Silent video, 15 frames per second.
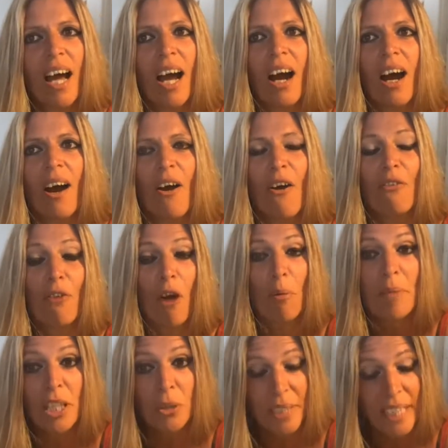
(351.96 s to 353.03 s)
of, for
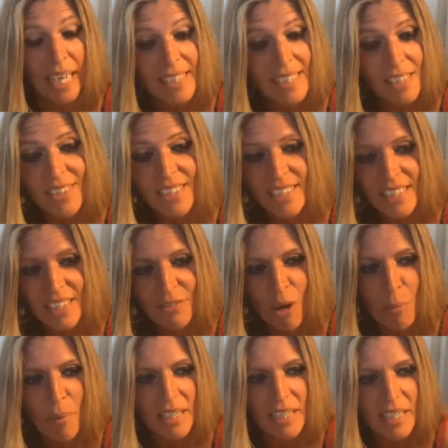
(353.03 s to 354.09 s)
me, creativity for
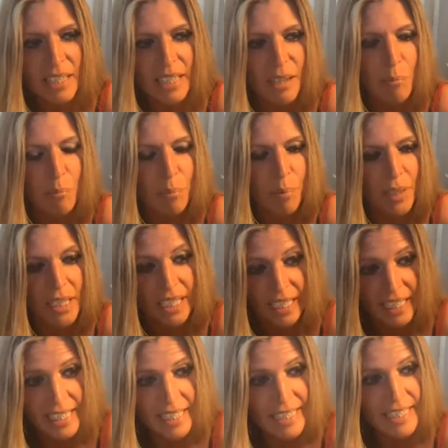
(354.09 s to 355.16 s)
many
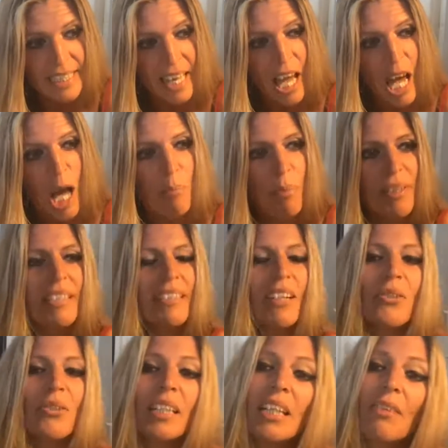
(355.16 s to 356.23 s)
kids, but it's
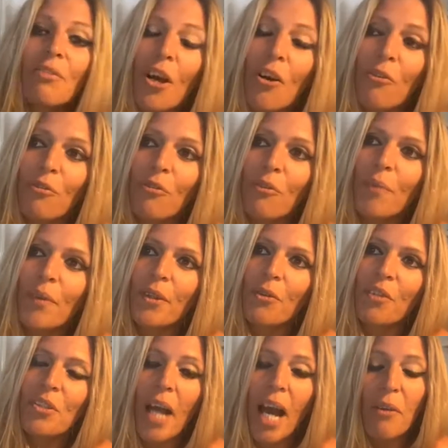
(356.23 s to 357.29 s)
also a gift of the
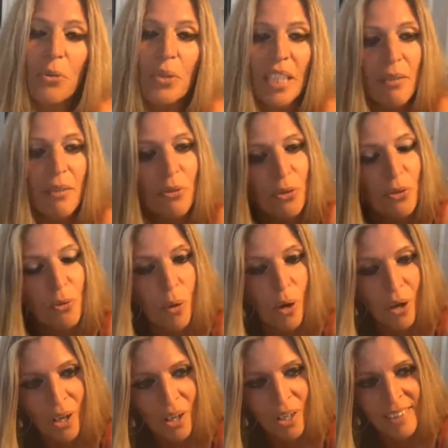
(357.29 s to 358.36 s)
thing you have to give to the
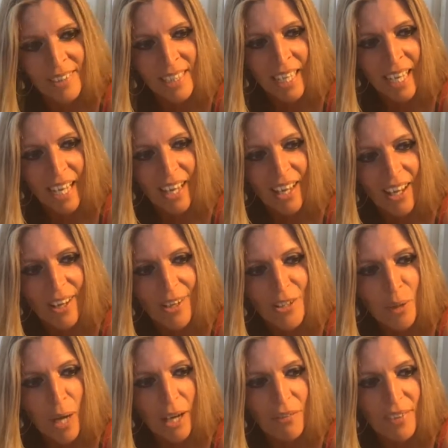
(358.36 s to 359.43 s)
world.
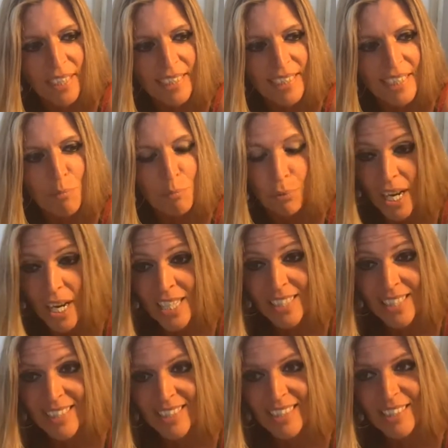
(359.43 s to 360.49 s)
So I think it is
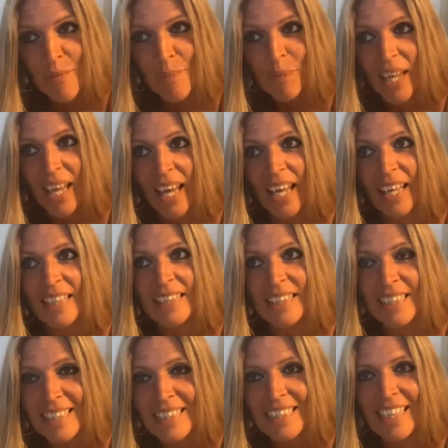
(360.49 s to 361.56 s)
precious, and
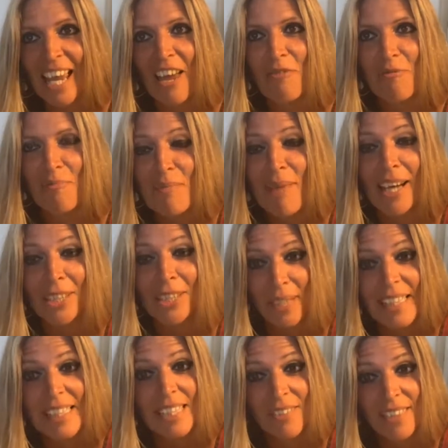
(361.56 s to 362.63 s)
this gave me my
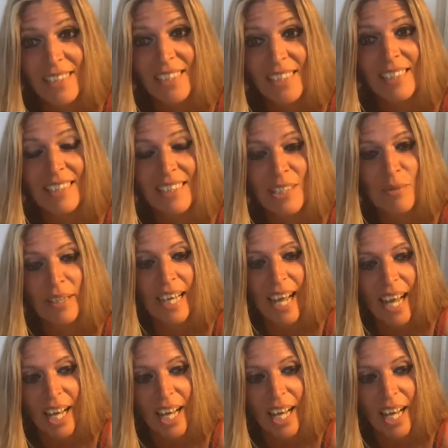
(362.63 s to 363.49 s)
creativity. This is what I had